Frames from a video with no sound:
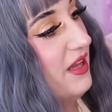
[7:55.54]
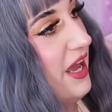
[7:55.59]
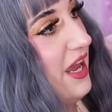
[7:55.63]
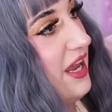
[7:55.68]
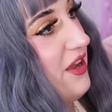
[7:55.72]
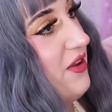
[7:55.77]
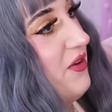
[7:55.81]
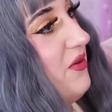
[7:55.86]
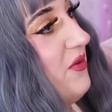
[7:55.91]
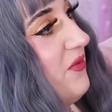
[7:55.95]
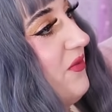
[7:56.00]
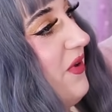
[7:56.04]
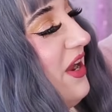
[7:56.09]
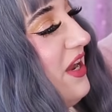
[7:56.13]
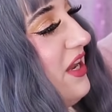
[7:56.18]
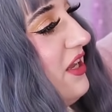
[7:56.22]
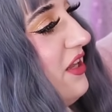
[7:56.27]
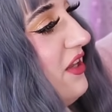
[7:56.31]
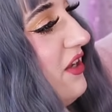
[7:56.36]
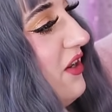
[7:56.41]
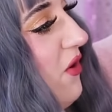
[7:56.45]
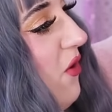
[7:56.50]
like
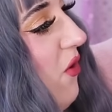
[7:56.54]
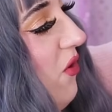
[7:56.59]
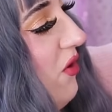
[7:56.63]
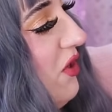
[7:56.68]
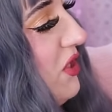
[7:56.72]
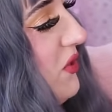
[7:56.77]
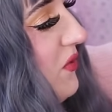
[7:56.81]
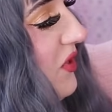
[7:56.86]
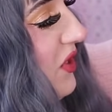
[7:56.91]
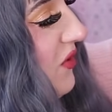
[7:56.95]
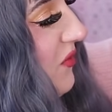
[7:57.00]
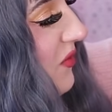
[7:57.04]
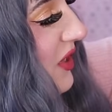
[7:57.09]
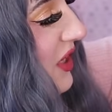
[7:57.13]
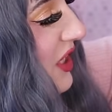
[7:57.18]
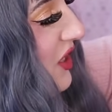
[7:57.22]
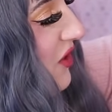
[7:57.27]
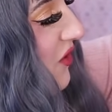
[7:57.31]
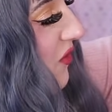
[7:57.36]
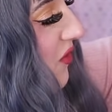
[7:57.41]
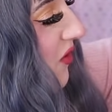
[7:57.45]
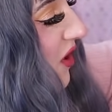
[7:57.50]
regular, or you could
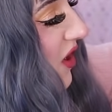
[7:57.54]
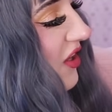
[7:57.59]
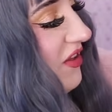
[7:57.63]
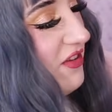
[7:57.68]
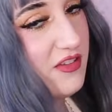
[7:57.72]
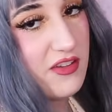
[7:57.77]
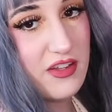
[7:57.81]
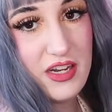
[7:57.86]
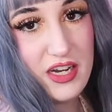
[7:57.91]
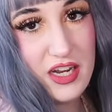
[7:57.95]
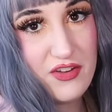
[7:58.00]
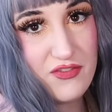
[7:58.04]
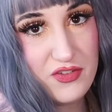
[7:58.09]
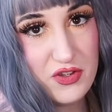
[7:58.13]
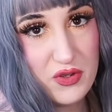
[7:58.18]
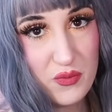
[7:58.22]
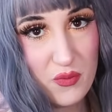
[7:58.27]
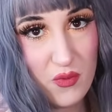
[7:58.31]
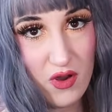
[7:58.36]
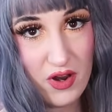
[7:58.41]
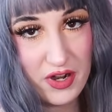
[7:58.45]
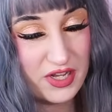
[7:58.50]
really cross it if
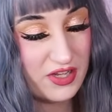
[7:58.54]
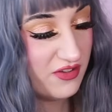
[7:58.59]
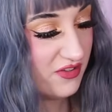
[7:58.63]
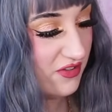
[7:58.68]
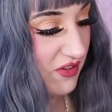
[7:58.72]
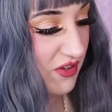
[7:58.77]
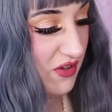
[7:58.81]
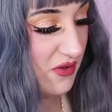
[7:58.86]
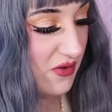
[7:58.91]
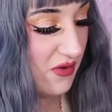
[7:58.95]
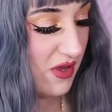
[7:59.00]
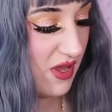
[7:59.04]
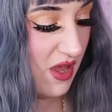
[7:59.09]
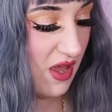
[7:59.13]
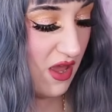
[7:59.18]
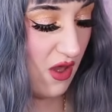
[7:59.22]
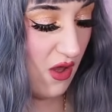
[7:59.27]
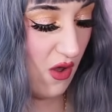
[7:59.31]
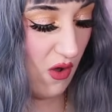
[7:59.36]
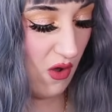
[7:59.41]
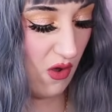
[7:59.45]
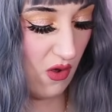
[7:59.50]
you wanted to.
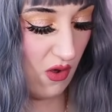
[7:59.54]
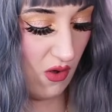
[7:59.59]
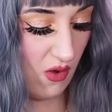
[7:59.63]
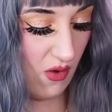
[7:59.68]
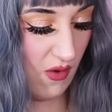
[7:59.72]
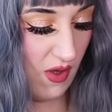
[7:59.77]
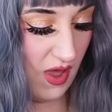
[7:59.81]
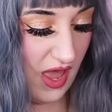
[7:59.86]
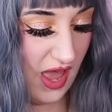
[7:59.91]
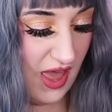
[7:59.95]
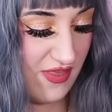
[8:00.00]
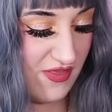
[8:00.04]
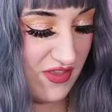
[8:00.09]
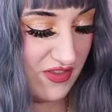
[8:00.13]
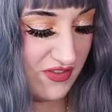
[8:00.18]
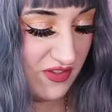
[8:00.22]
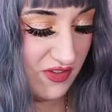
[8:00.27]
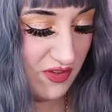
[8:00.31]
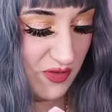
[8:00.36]
And